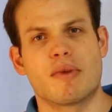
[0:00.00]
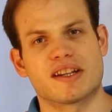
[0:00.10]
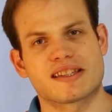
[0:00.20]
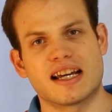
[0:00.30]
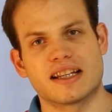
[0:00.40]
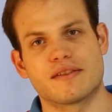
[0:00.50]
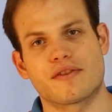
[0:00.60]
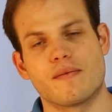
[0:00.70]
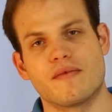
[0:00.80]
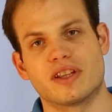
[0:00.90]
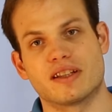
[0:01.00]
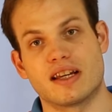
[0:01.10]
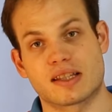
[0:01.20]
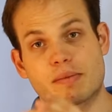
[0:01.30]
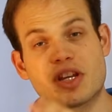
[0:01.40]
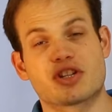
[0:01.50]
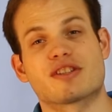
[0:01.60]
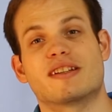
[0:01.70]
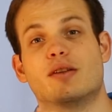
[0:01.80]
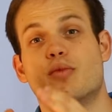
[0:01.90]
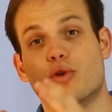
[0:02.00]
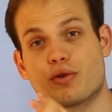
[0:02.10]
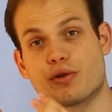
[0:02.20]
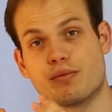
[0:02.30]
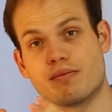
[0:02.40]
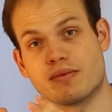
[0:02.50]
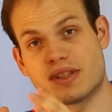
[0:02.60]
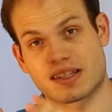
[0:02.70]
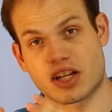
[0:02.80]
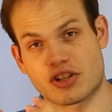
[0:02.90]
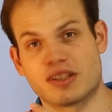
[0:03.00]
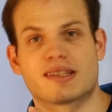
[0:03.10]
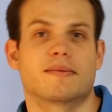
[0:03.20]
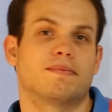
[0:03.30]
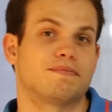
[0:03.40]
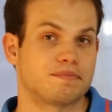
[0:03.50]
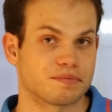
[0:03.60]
But aside from the speeches and the boardroom discussions,